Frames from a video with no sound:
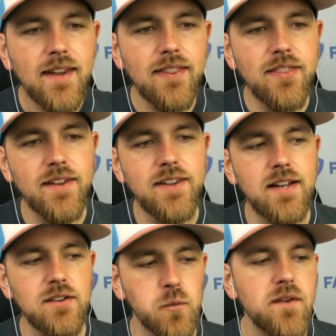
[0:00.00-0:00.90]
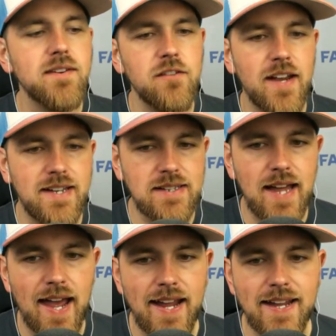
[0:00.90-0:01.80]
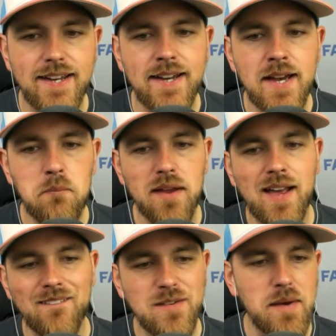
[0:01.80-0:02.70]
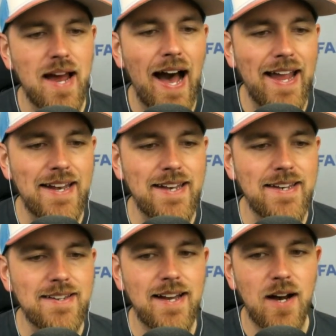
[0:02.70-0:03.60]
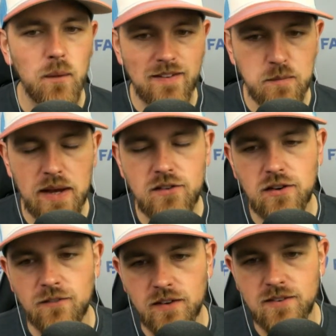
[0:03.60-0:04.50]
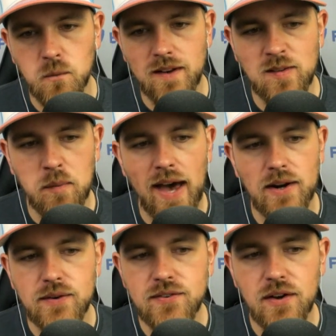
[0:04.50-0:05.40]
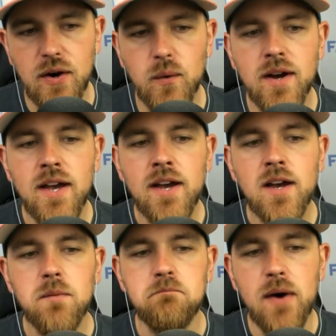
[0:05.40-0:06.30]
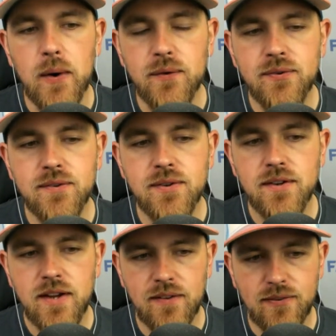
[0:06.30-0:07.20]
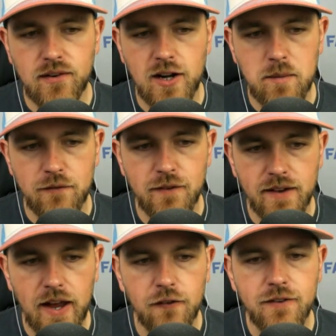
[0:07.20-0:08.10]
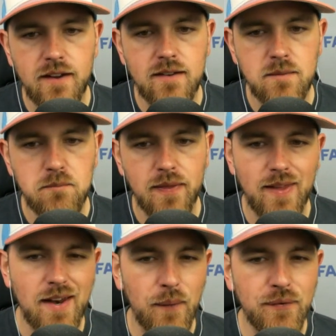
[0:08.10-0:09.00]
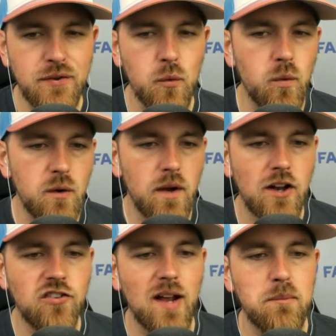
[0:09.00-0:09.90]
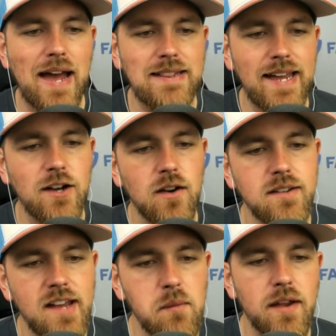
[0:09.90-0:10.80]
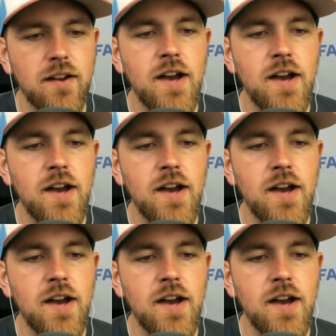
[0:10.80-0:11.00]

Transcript: the de- risk of a delay becomes a bit heightened uh, when it's a pitcher versus when it's a batter. So most concerned about Philadelphia, but then also would want to check back later on timing